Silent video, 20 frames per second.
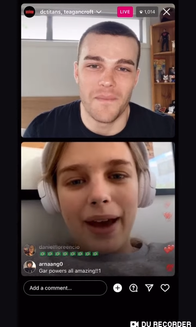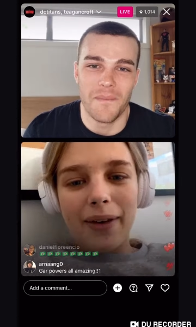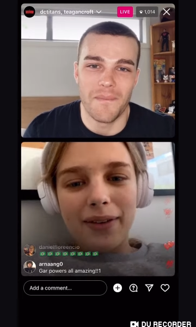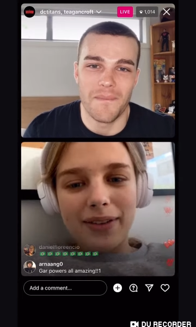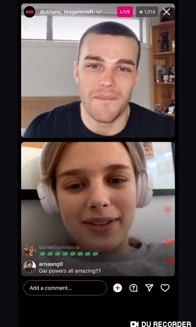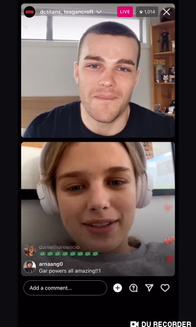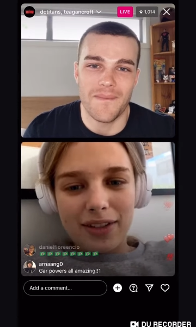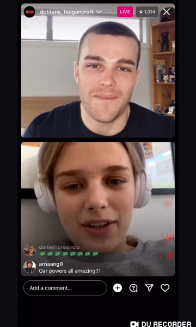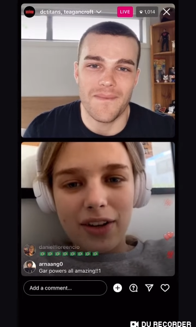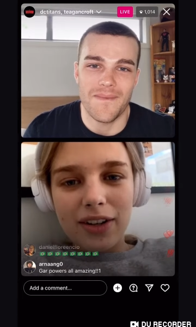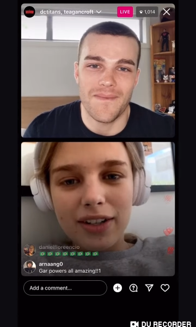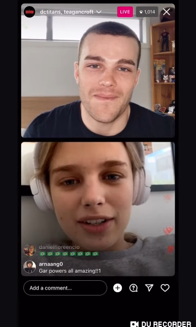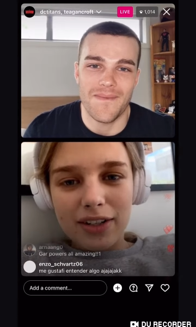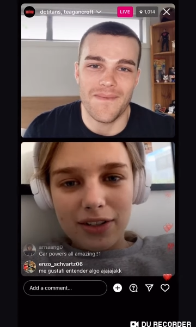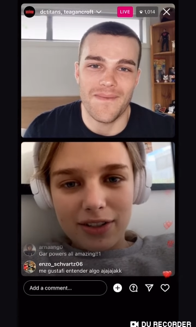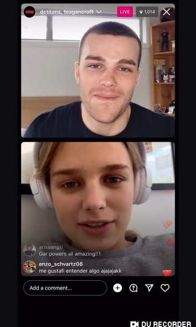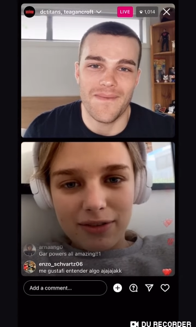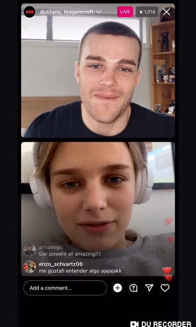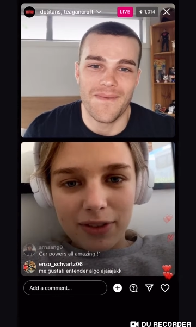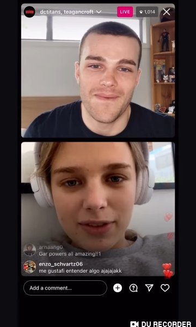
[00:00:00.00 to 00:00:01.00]
Speaker 1: that power is
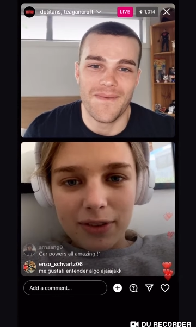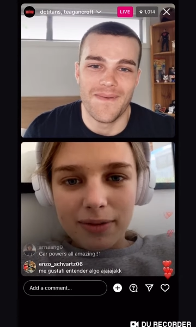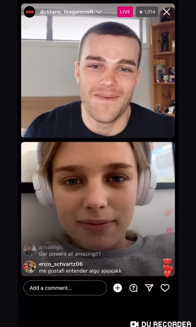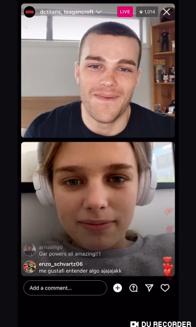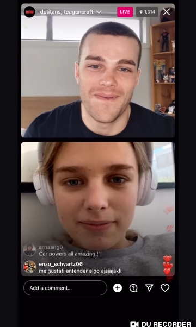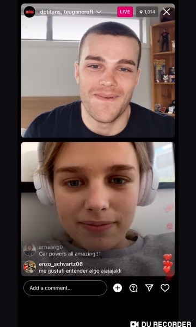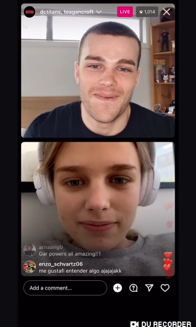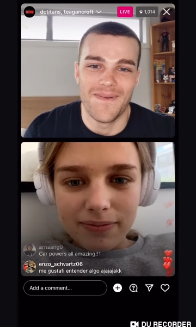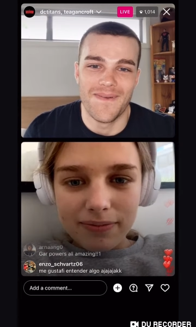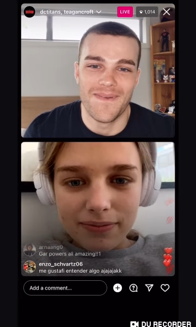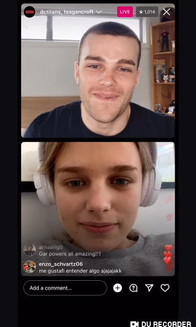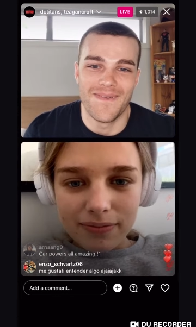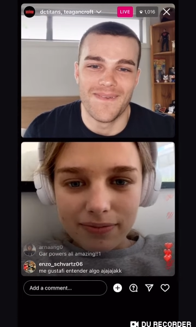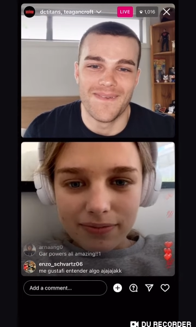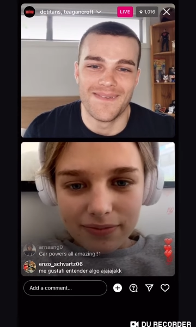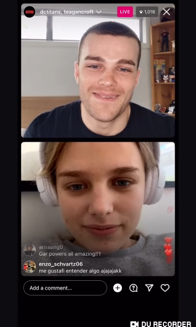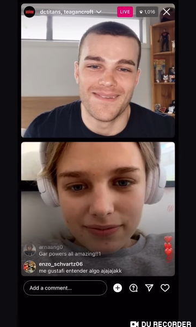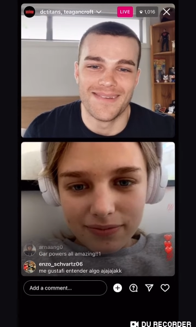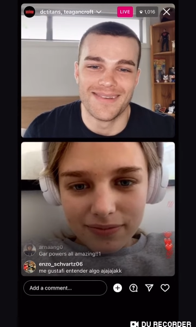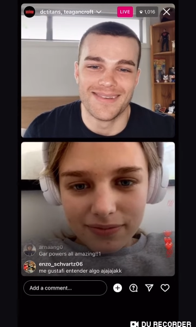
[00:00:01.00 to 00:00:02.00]
not useful.
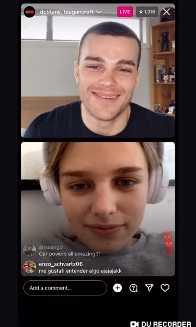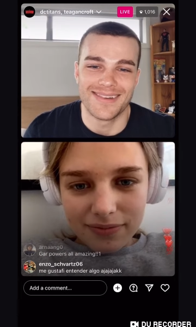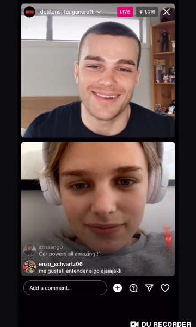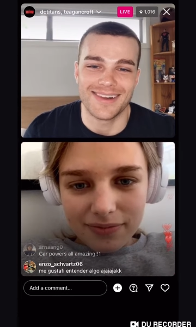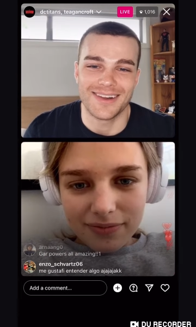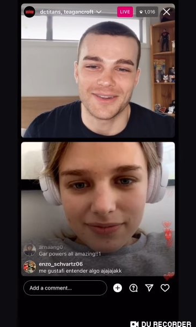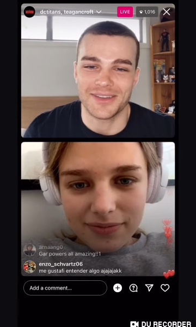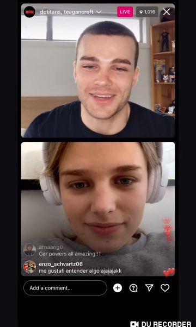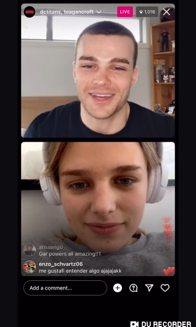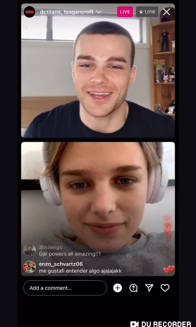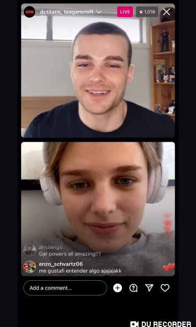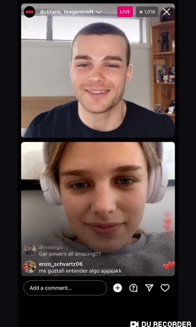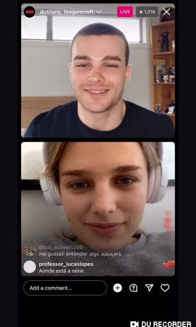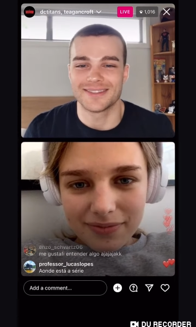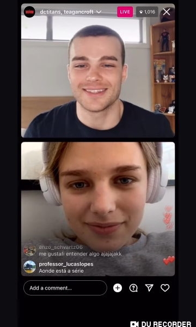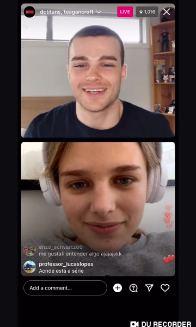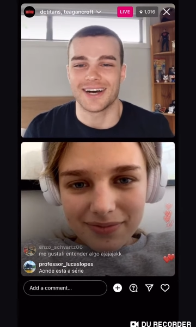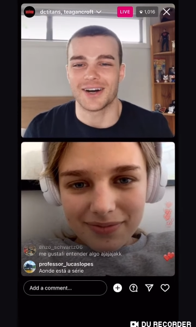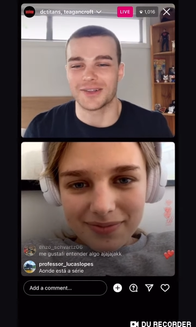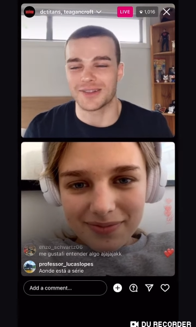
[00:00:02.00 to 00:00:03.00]
Speaker 2: Okay,
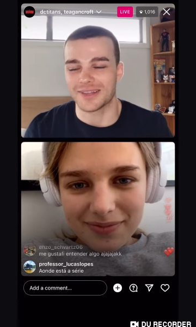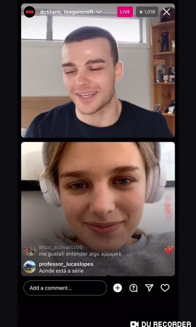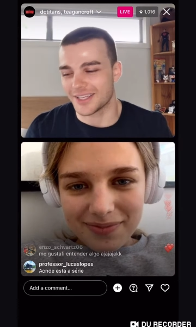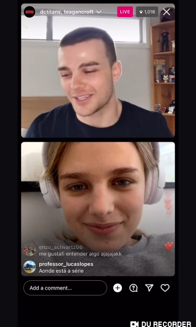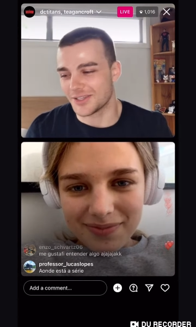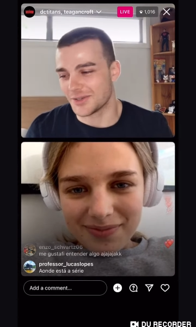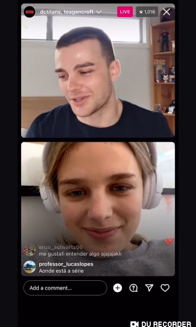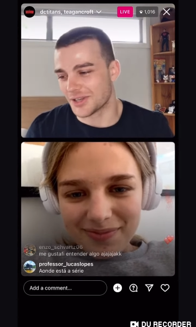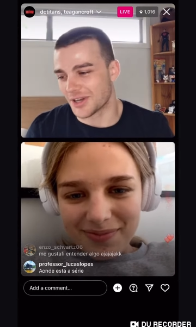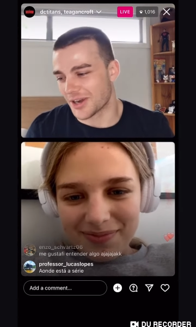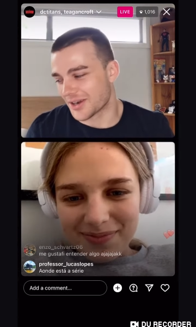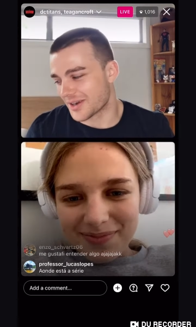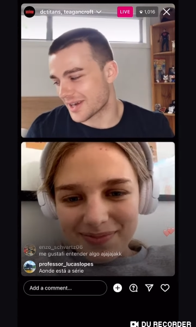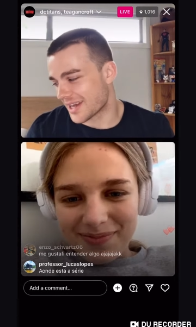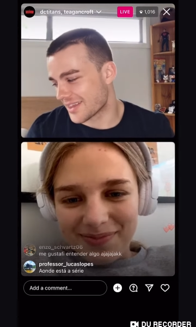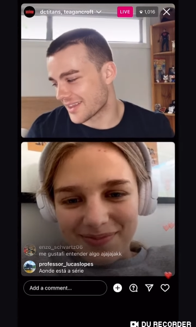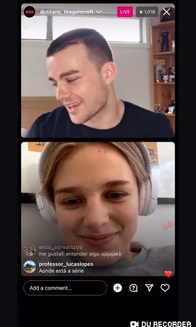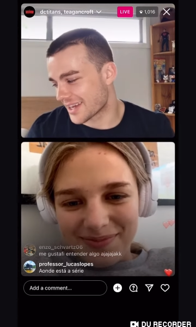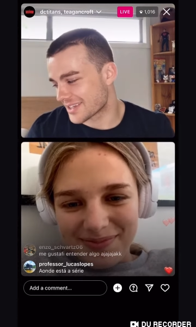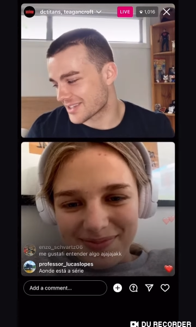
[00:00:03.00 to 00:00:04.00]
I'll let you
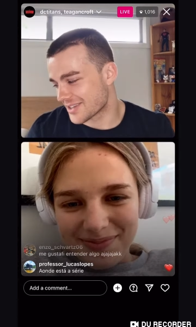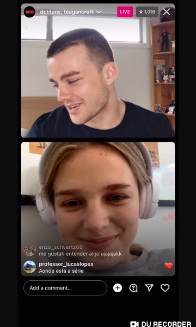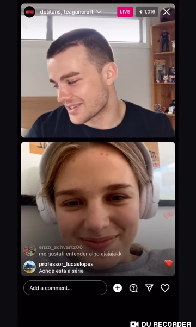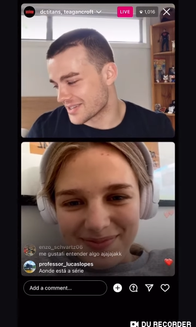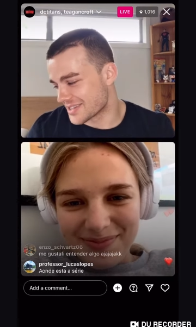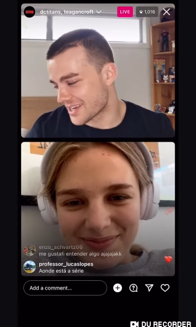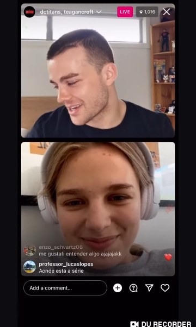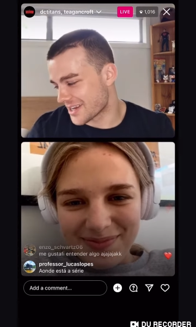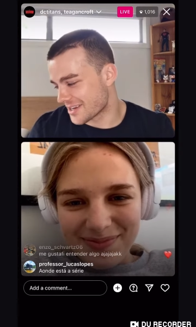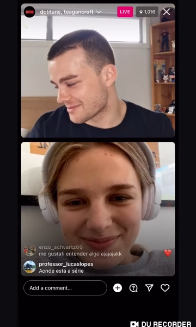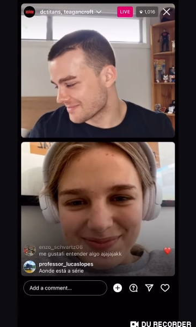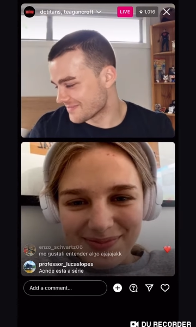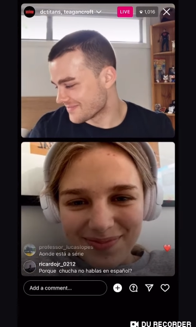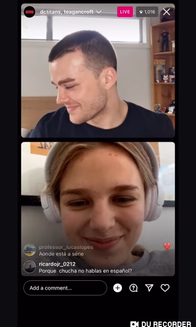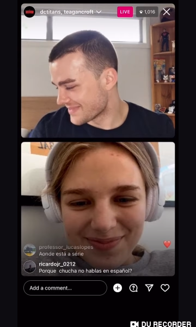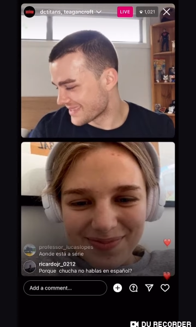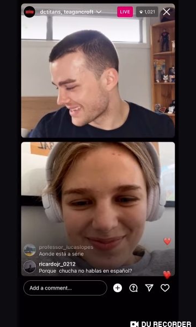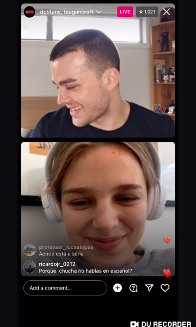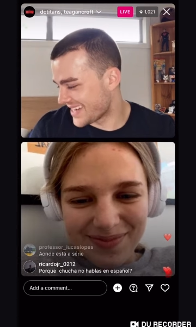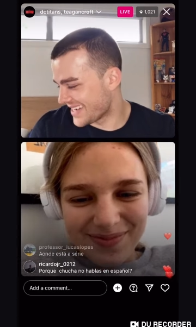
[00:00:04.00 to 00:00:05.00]
know how that turns out.
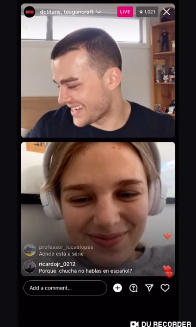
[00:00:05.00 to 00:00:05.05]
